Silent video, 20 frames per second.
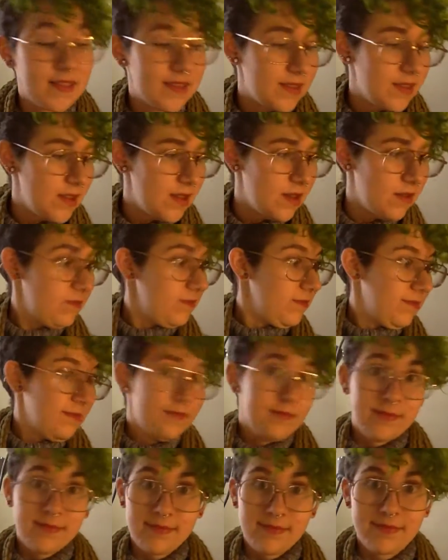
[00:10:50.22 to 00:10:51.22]
the
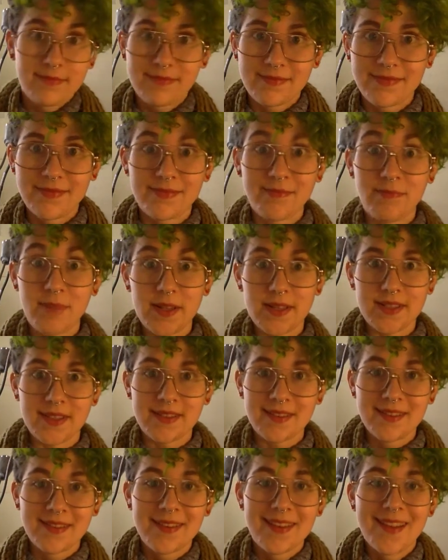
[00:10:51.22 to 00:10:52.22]
buzzing.
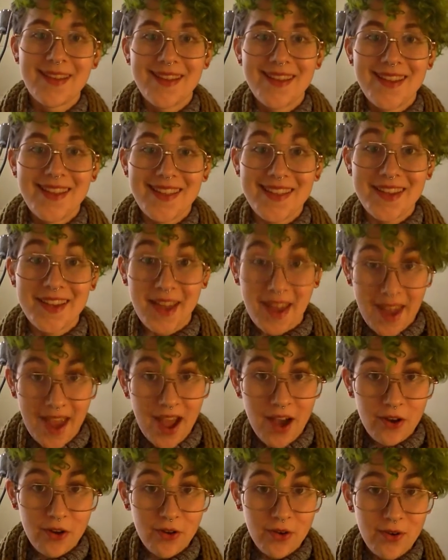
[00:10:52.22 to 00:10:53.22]
The
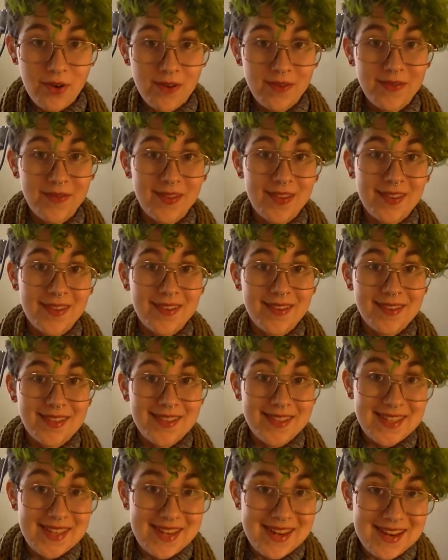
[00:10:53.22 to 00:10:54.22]
cacao
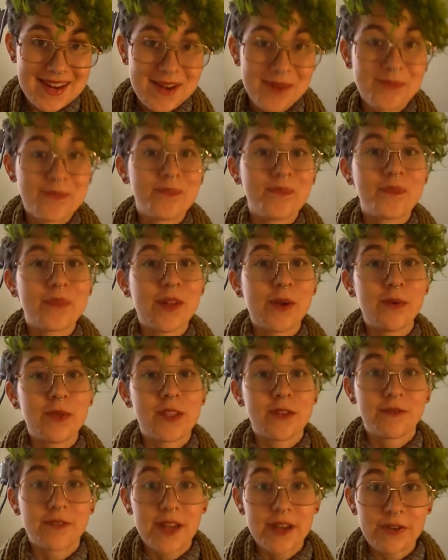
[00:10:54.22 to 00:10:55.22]
tea
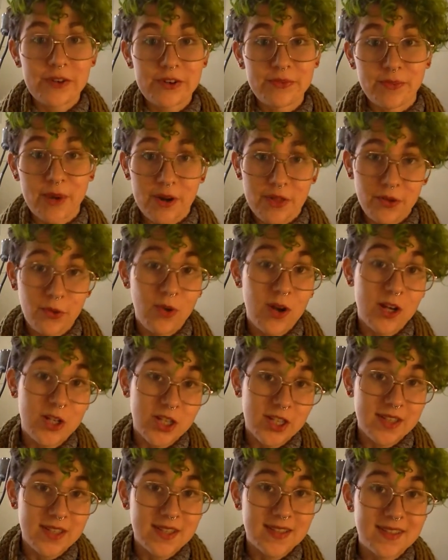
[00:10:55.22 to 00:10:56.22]
was a favorite of Martha
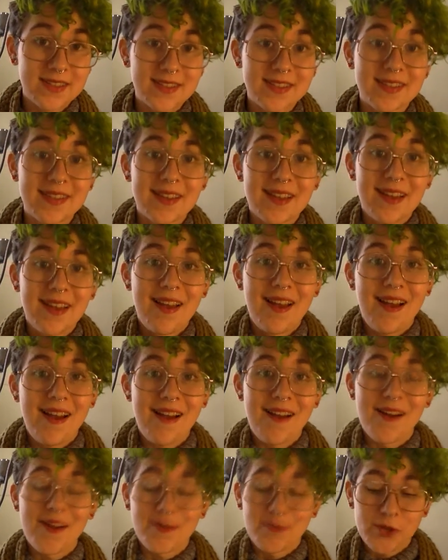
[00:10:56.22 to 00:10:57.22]
Washington's.
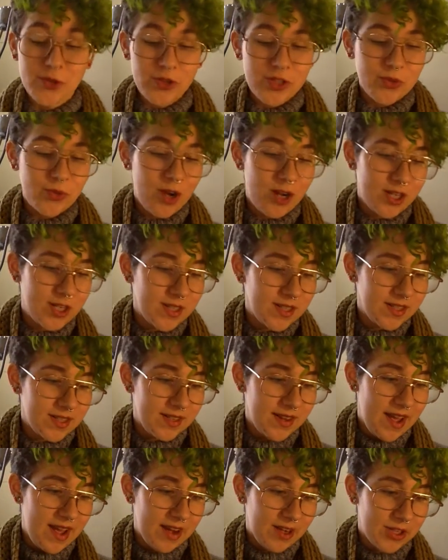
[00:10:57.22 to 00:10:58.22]
George
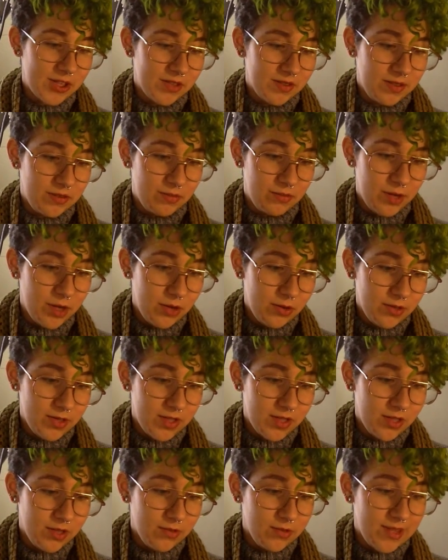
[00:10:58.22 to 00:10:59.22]
Washington actually wrote
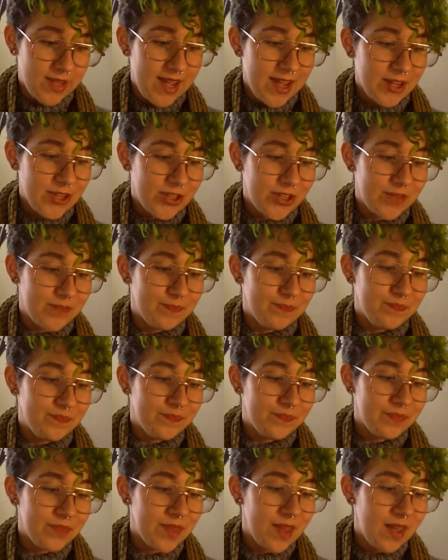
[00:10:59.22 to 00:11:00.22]
to his agent,
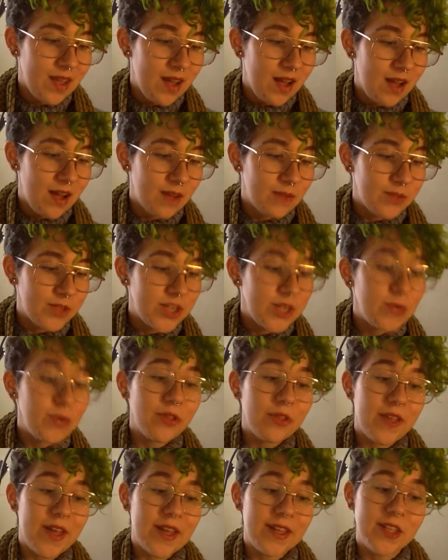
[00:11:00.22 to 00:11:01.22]
she
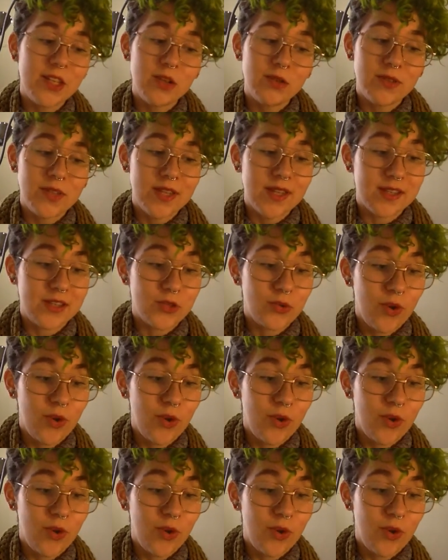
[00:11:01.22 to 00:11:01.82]
will thank you to get